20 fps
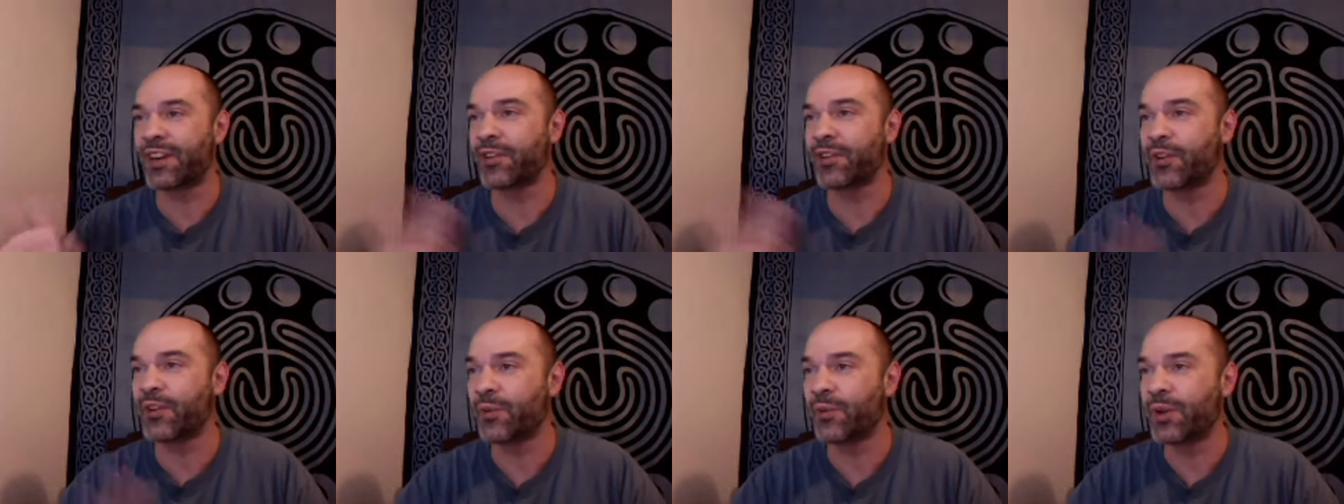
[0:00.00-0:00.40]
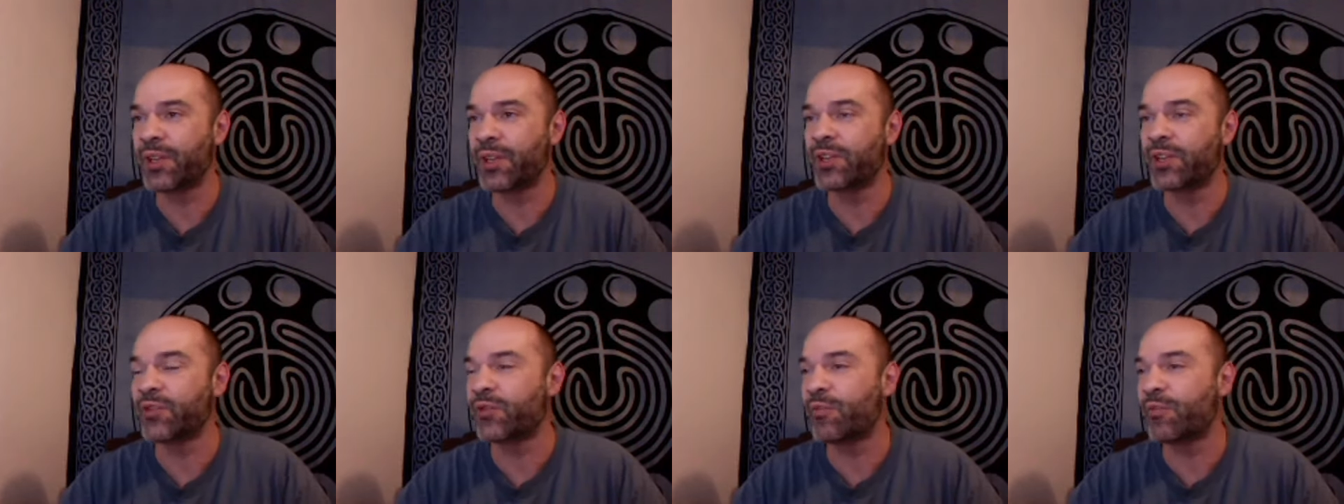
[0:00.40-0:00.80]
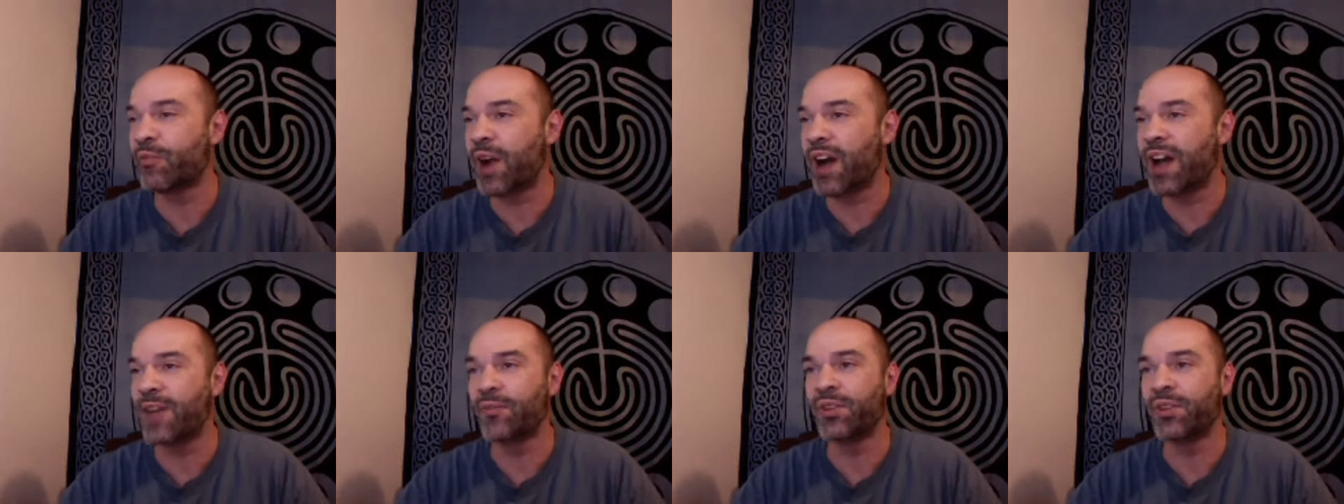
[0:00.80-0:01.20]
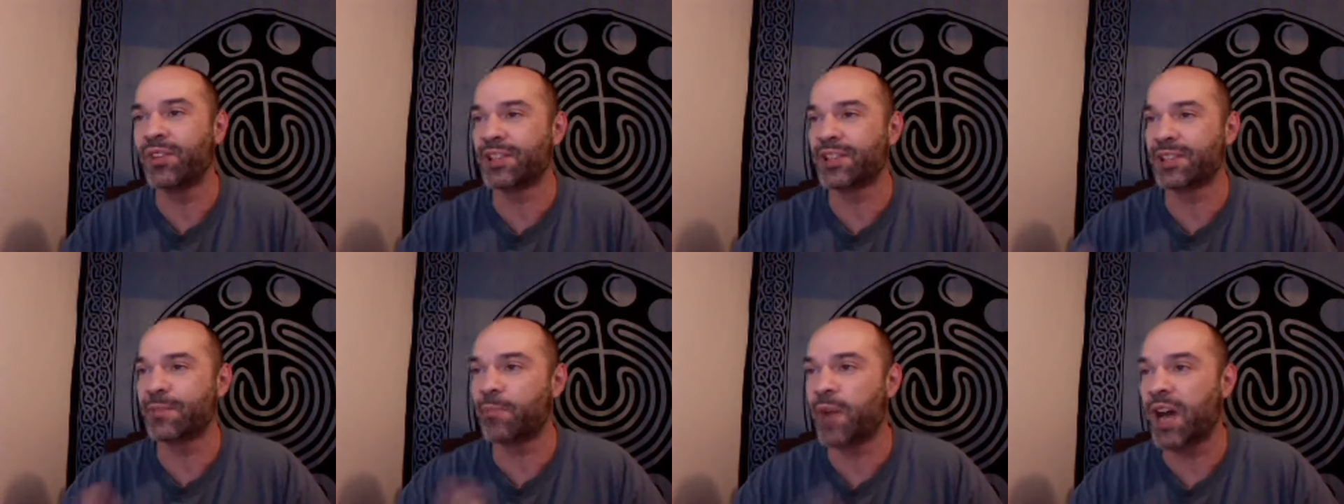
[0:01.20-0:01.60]
I don't know what you imbibe, but
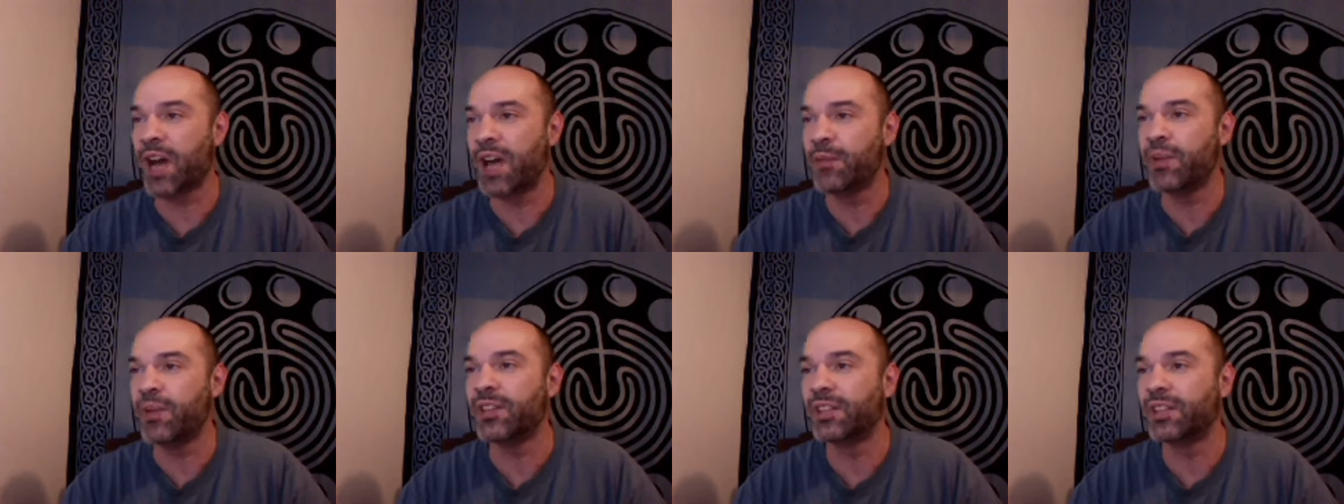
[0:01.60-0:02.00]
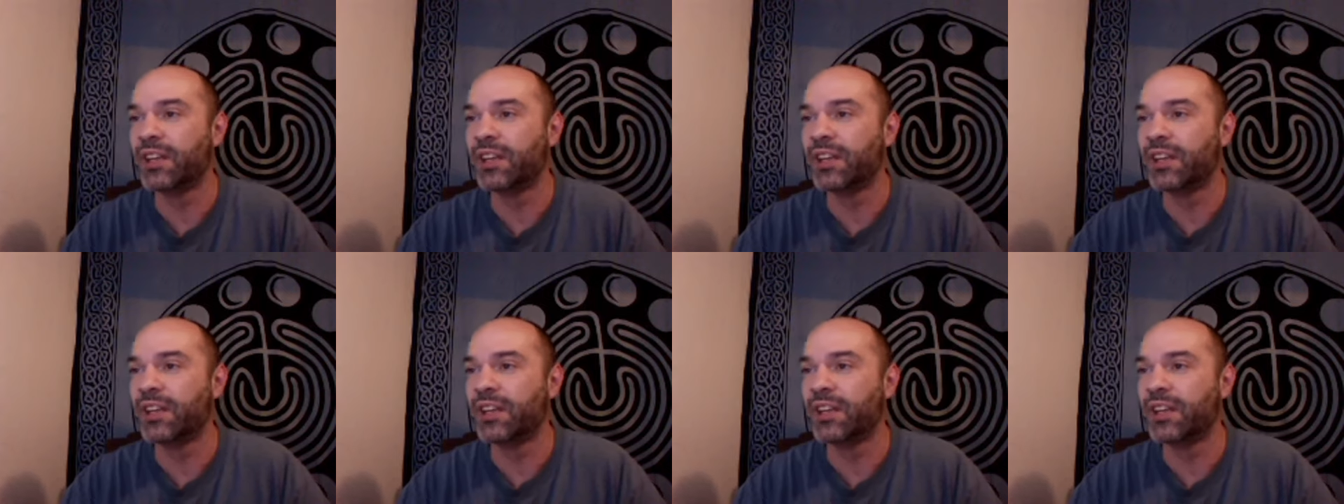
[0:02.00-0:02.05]
let's imbibe it.